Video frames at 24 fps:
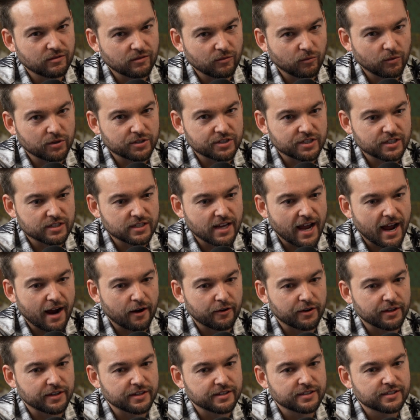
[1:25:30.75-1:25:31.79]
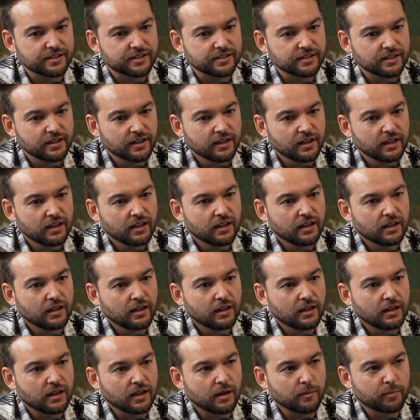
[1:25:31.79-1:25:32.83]
which is how does
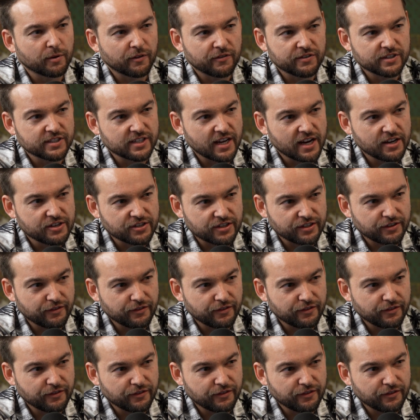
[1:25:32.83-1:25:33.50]
improvisation